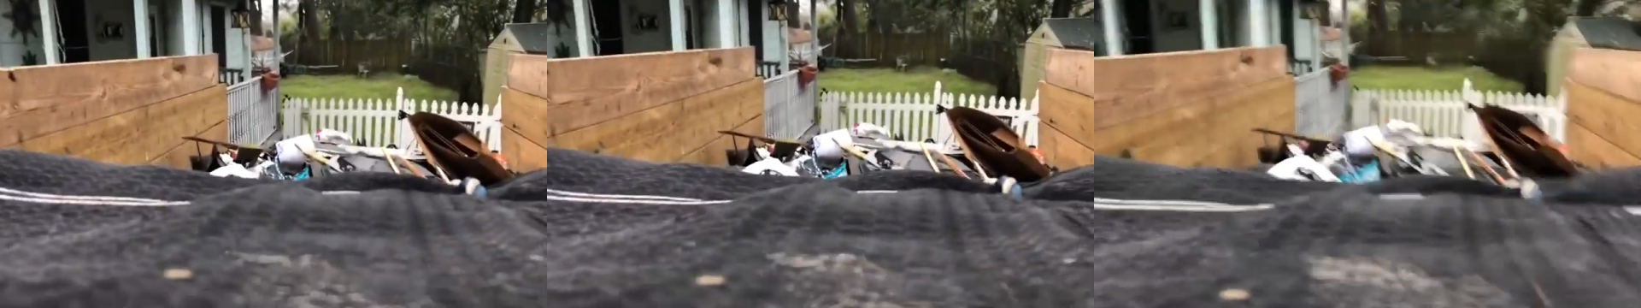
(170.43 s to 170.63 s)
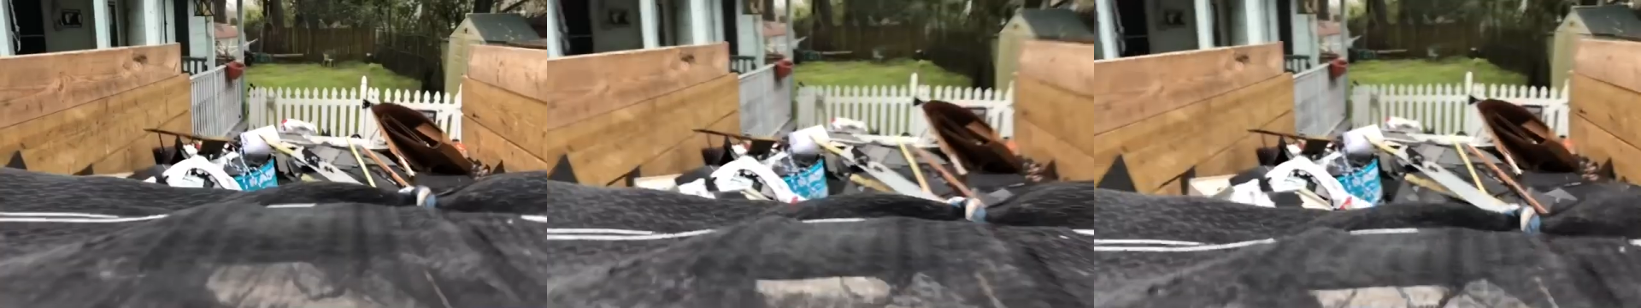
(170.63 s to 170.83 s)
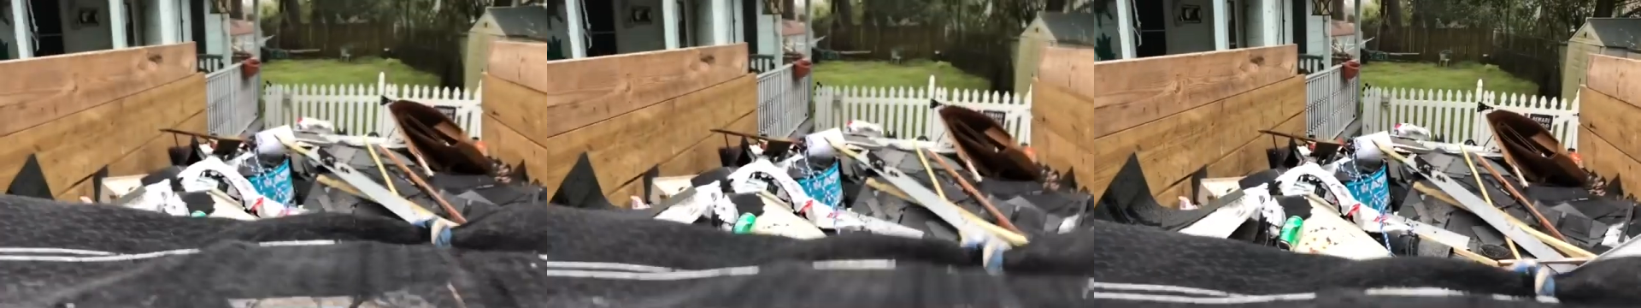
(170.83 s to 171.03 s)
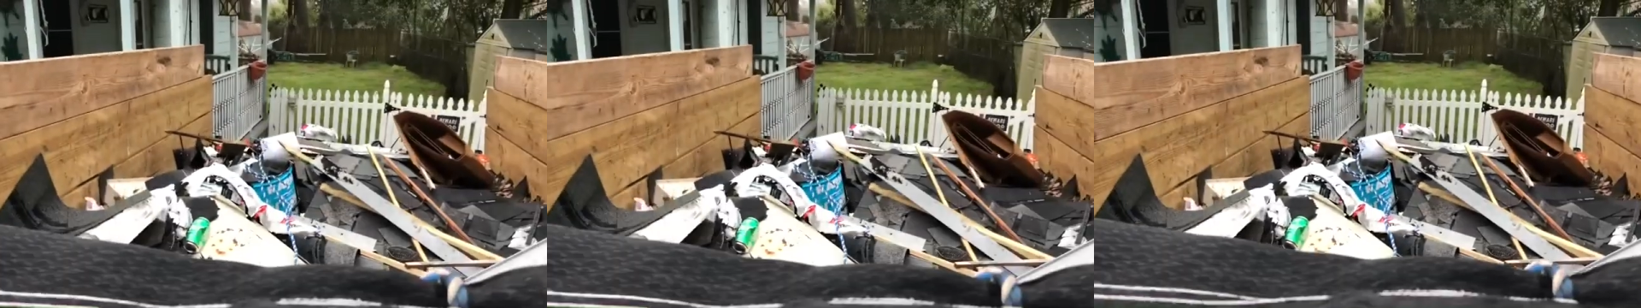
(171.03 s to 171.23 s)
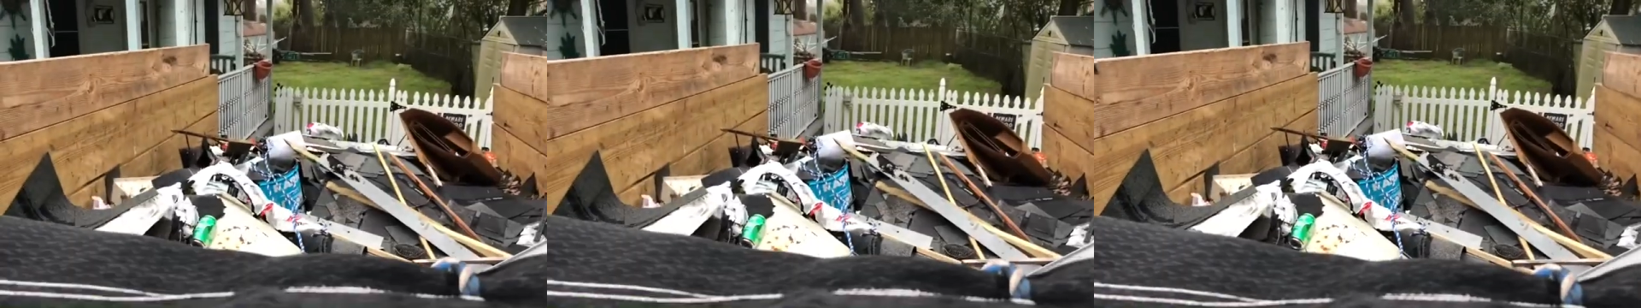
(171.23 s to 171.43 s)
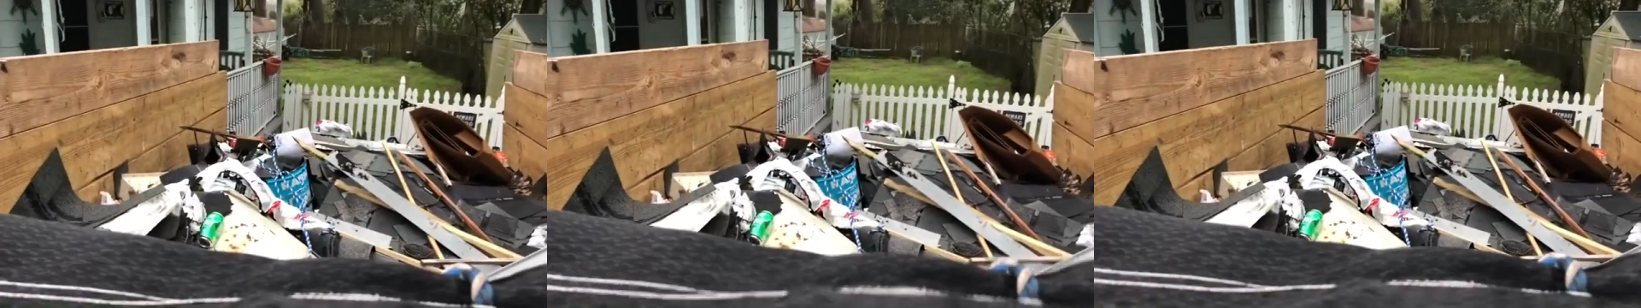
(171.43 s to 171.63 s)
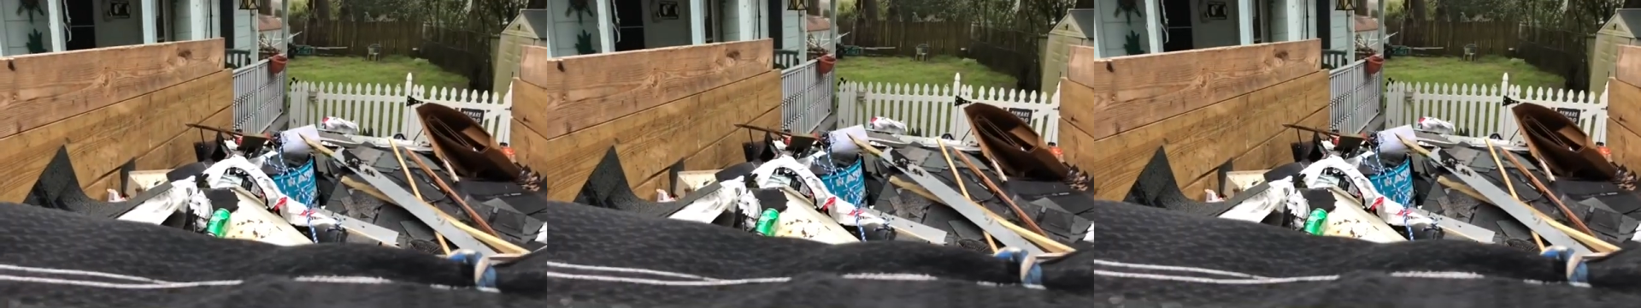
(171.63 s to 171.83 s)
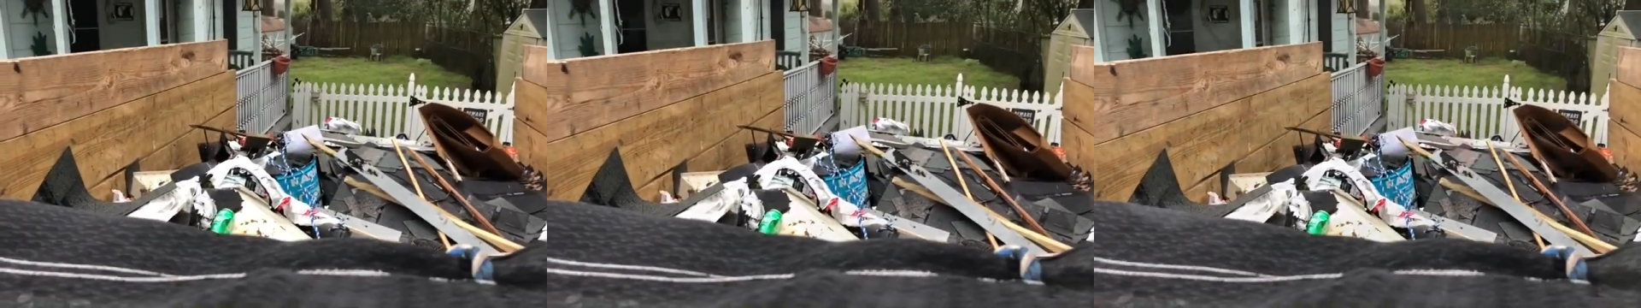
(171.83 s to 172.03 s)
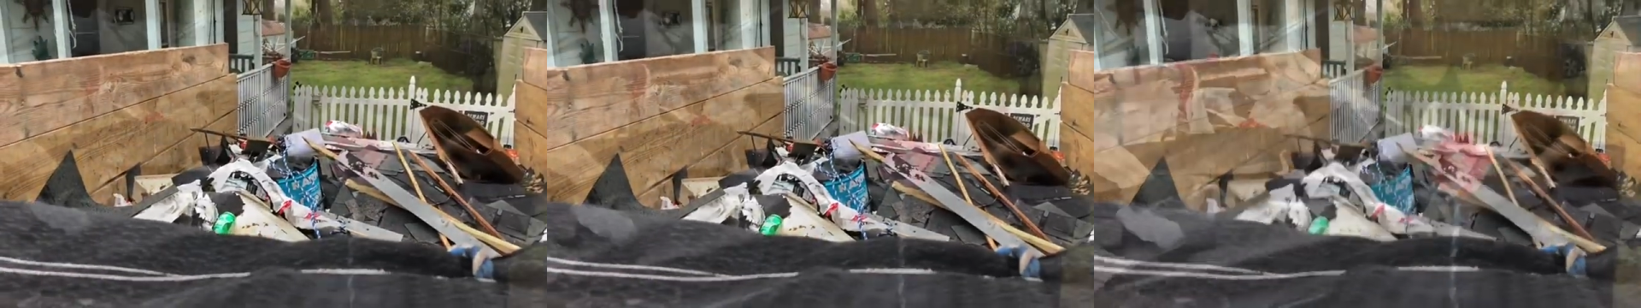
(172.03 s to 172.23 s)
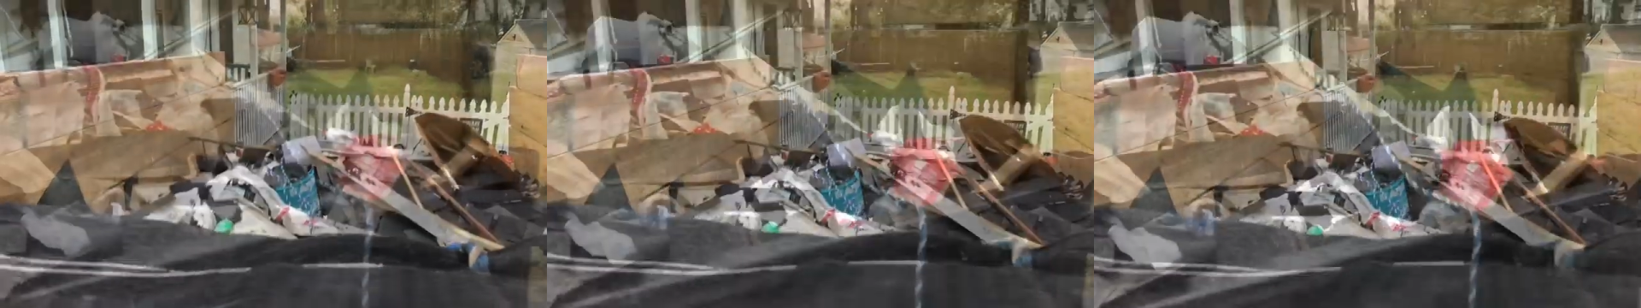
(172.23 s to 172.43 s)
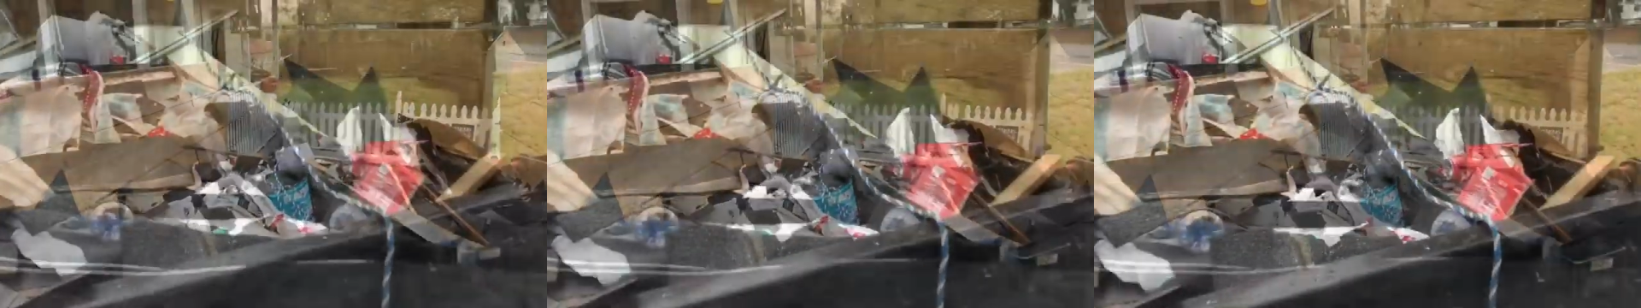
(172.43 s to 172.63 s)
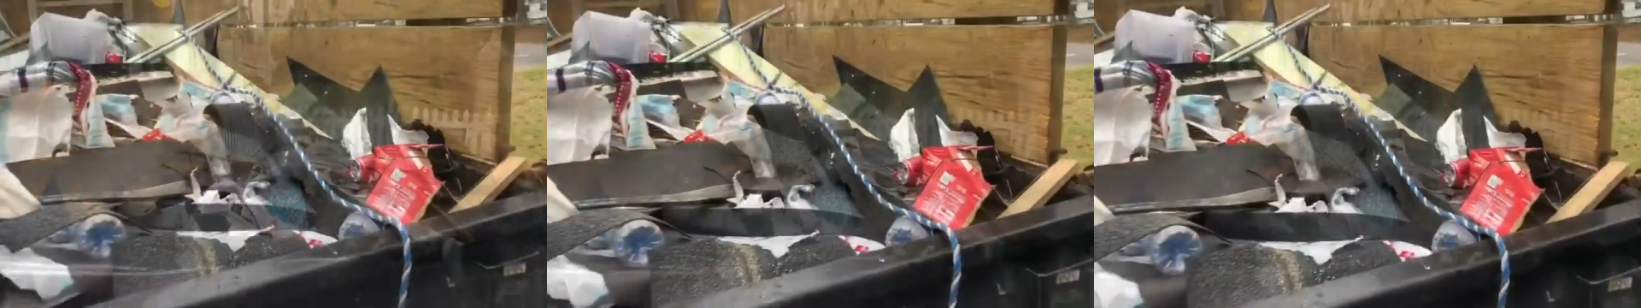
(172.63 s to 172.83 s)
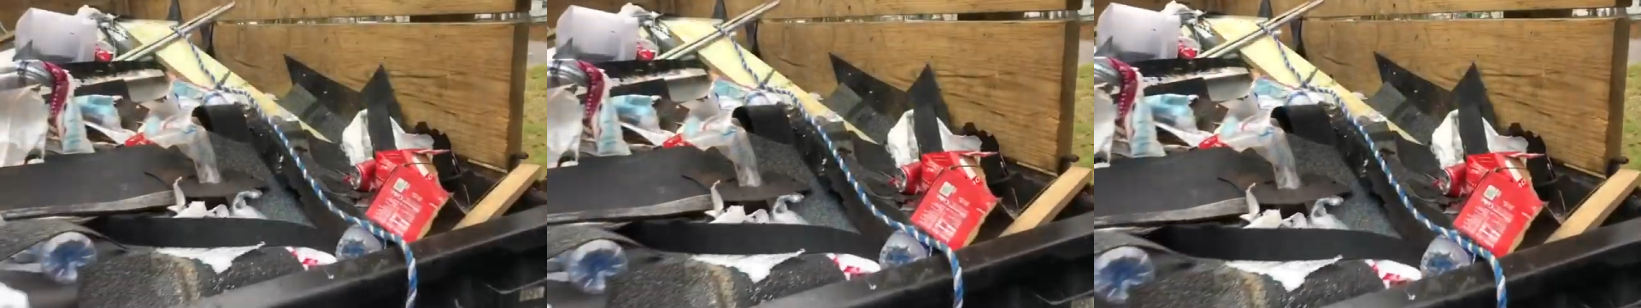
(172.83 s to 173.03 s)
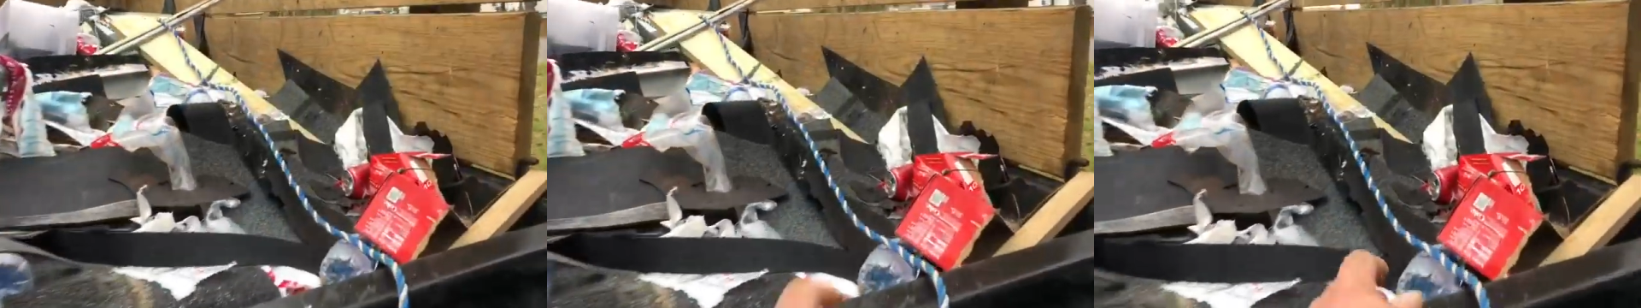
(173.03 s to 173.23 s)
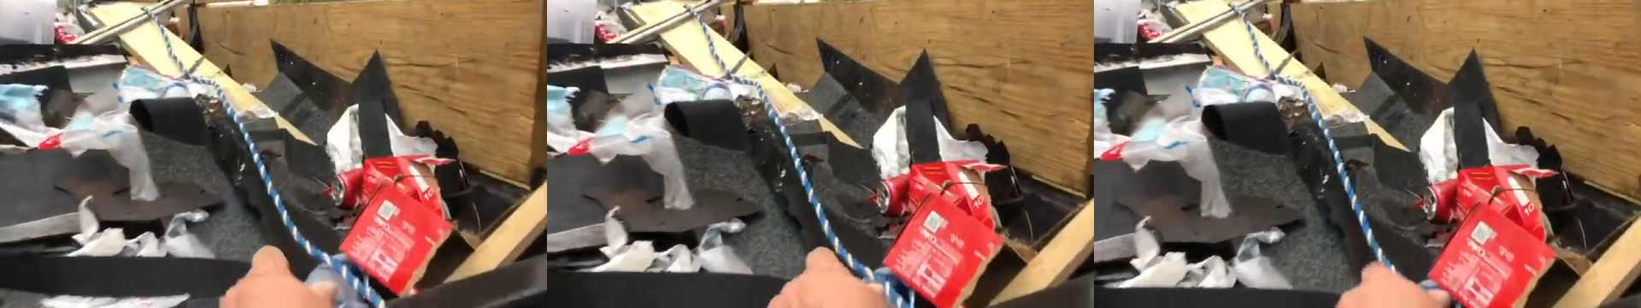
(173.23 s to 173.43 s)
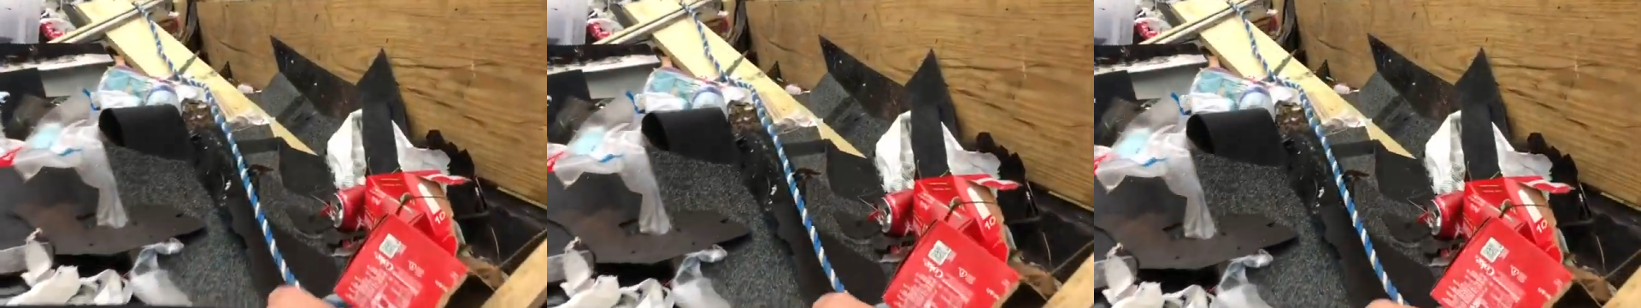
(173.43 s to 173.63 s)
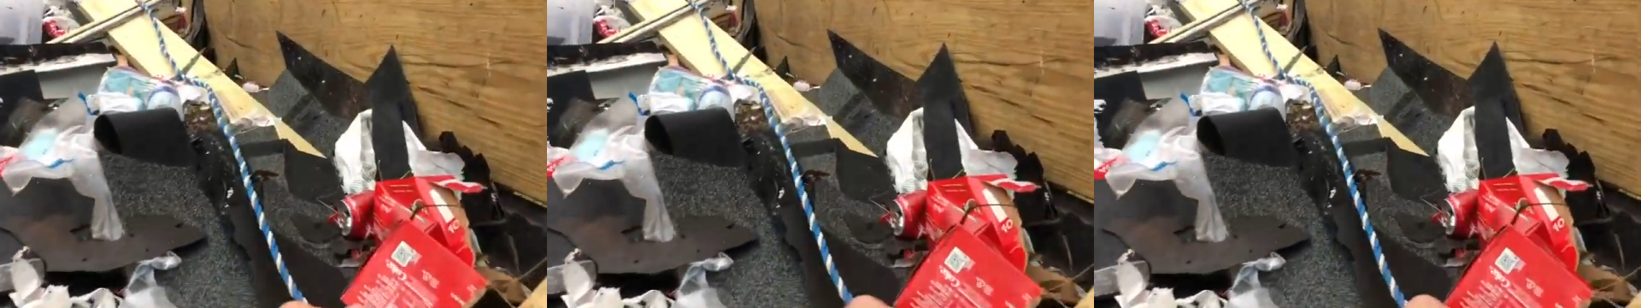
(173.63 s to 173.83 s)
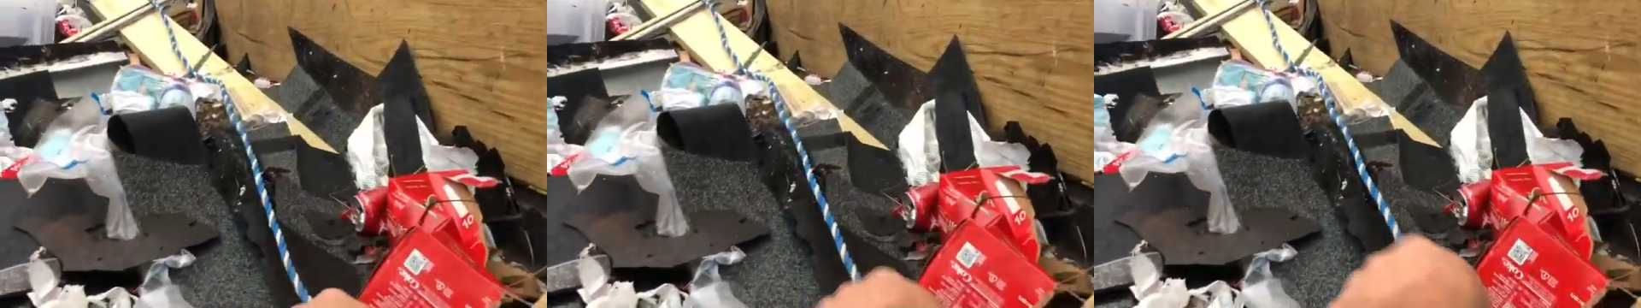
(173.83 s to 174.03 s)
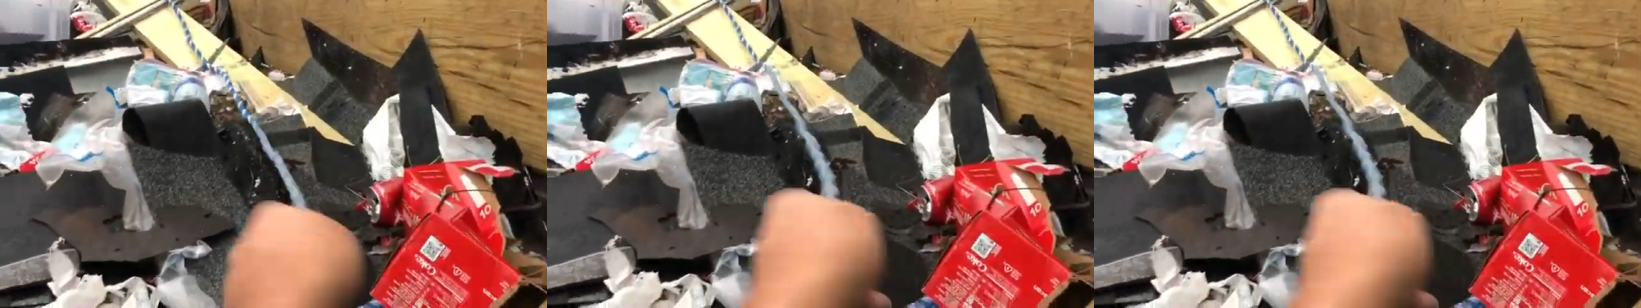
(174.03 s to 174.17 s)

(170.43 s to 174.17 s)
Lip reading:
[unreadable: no face in view]